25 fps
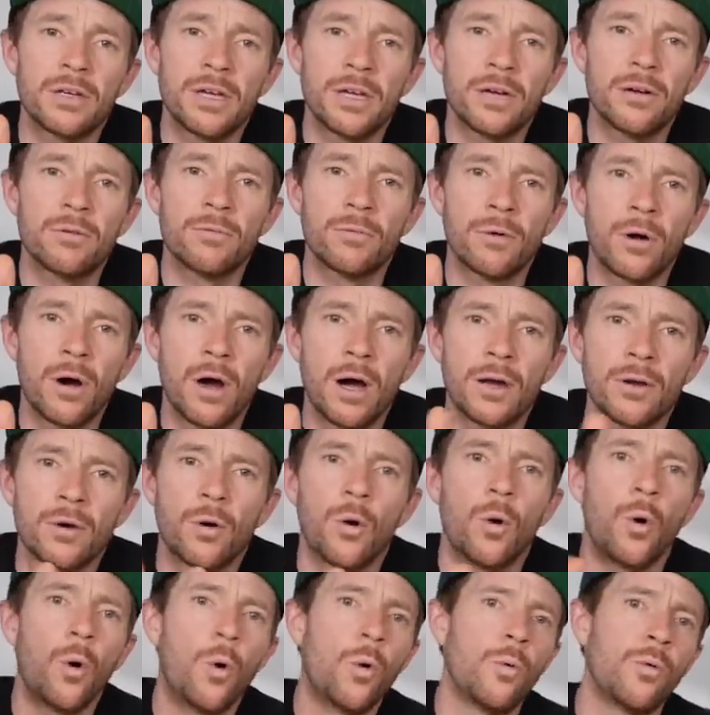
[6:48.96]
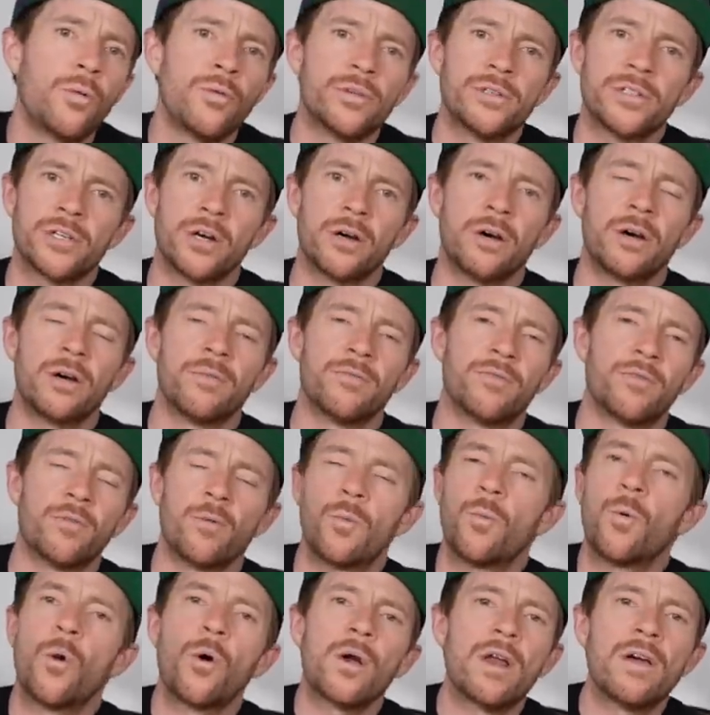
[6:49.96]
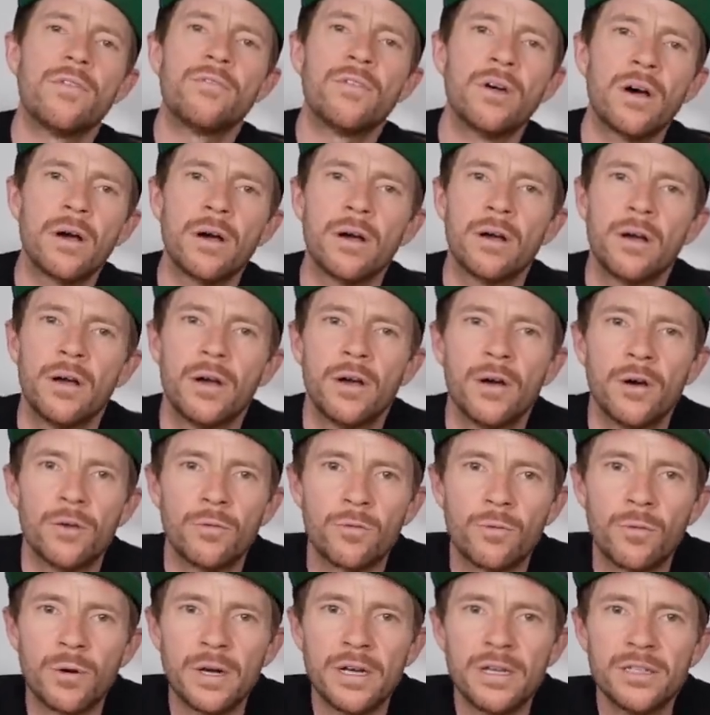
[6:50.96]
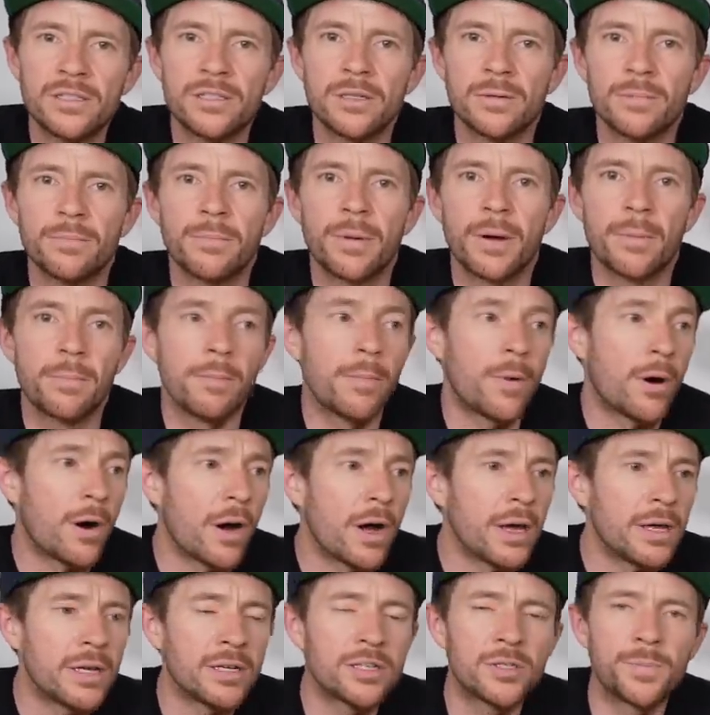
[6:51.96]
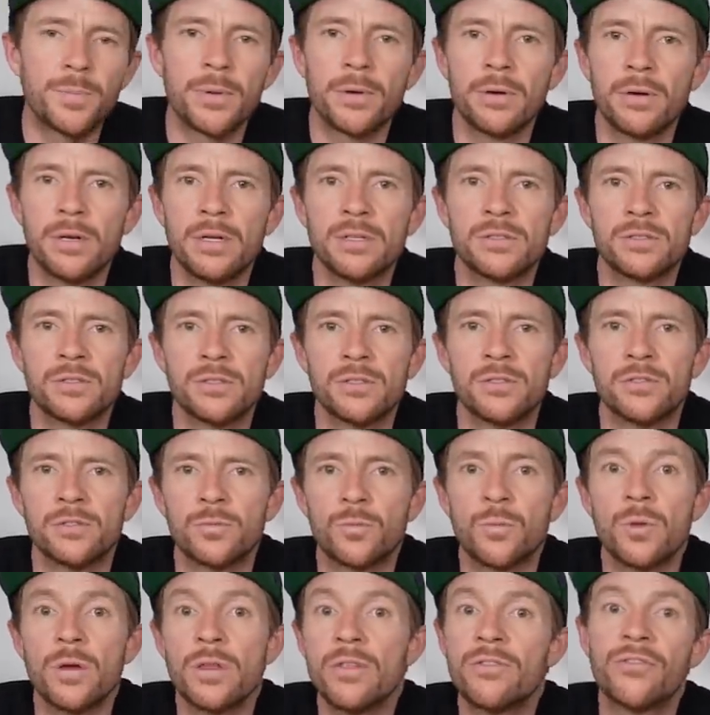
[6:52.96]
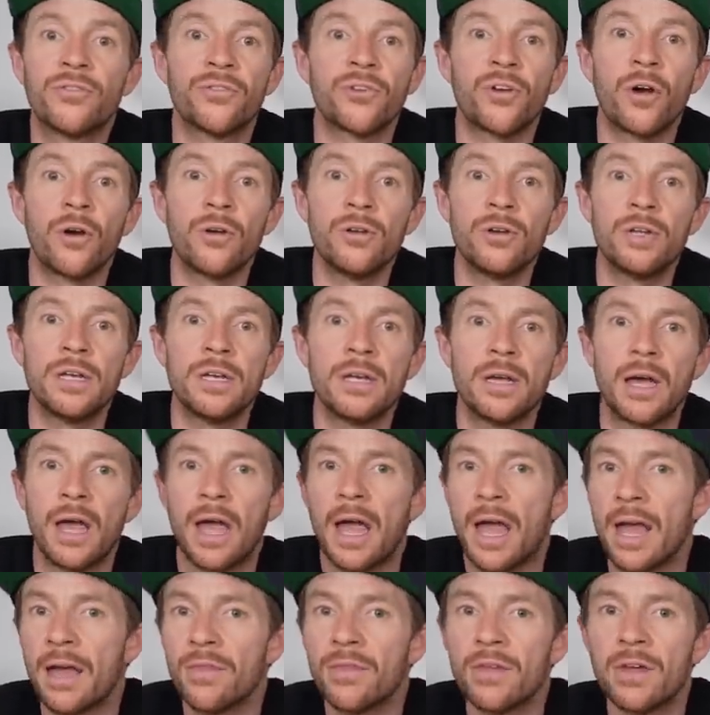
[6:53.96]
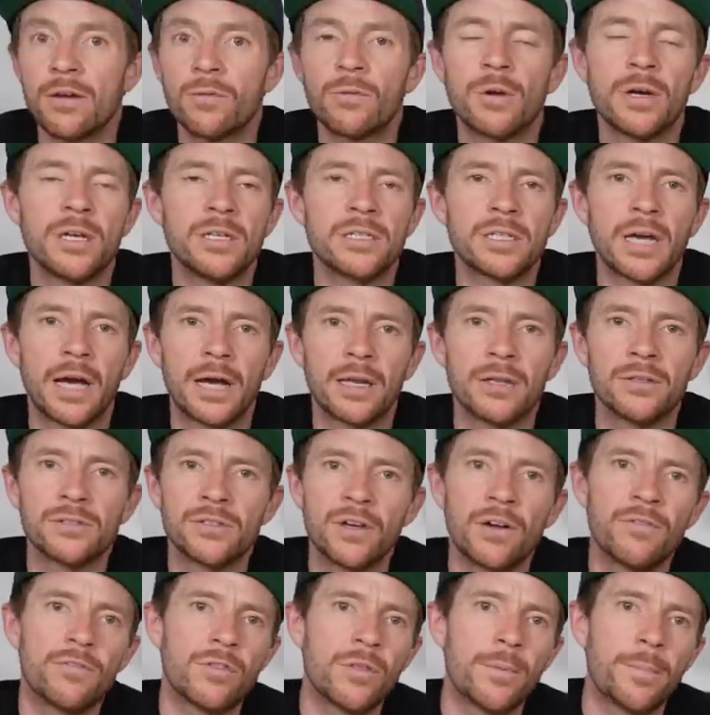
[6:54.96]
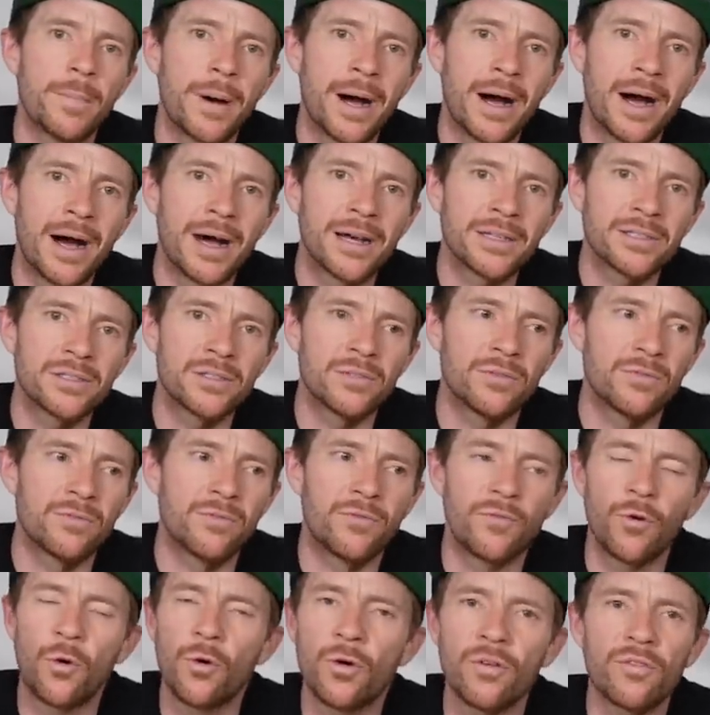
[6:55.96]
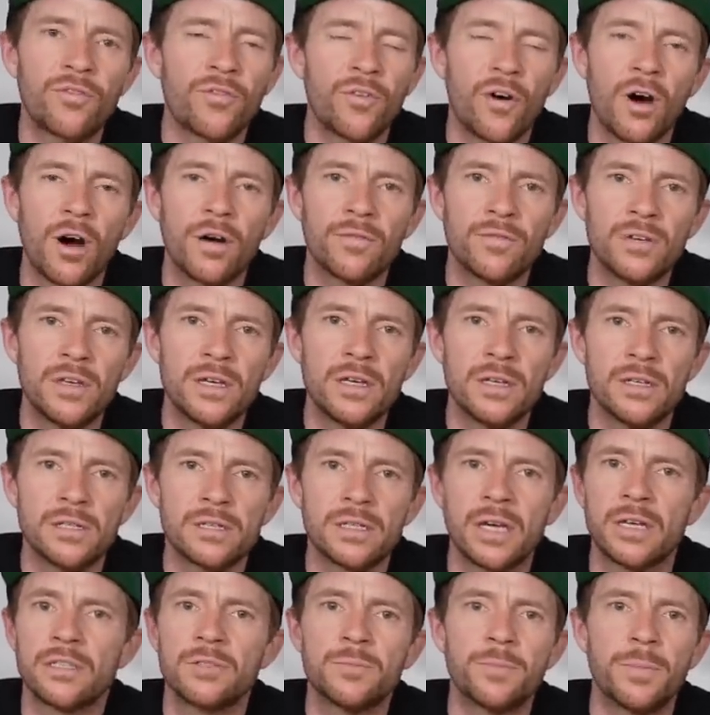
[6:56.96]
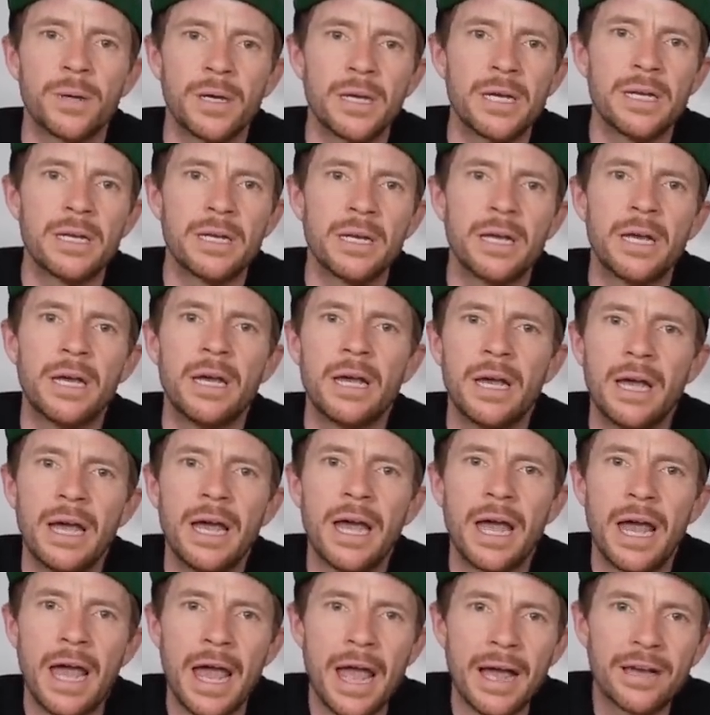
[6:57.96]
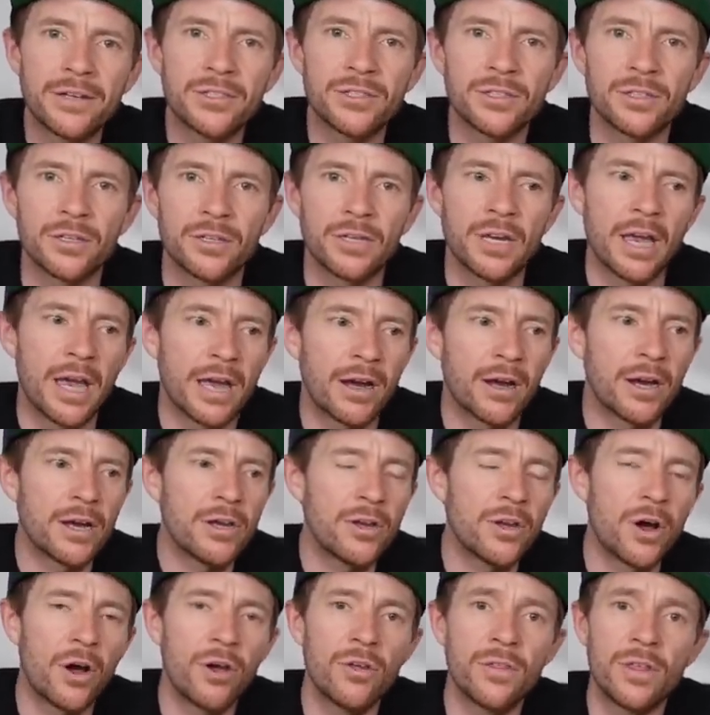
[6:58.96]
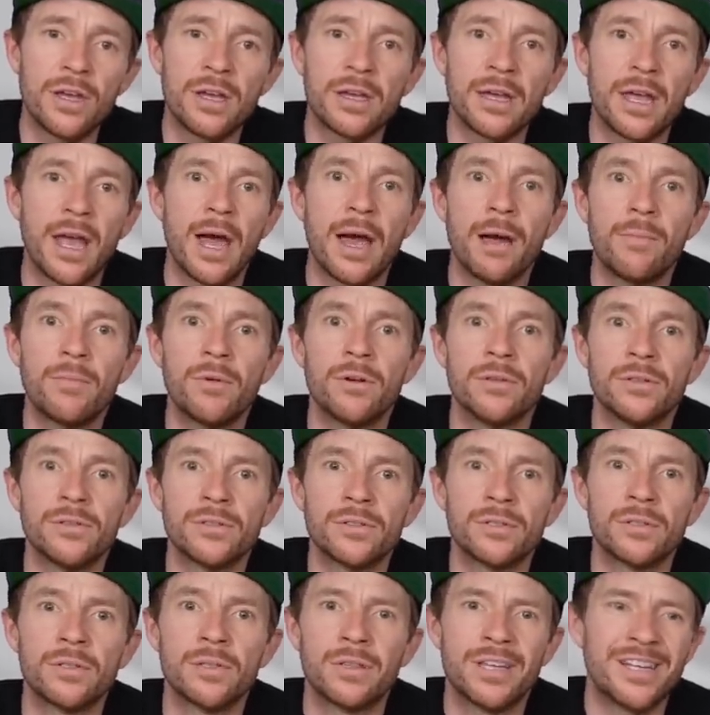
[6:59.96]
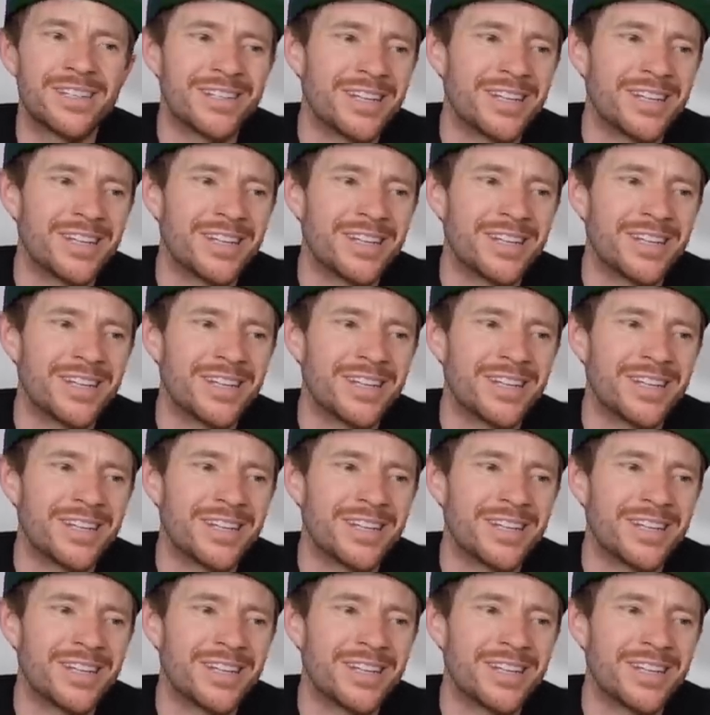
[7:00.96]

get it right all the time for whatever reason, but my experiences with Sony and their retailers over the past 4 to 5 years has been excellent, and I know their cameras, their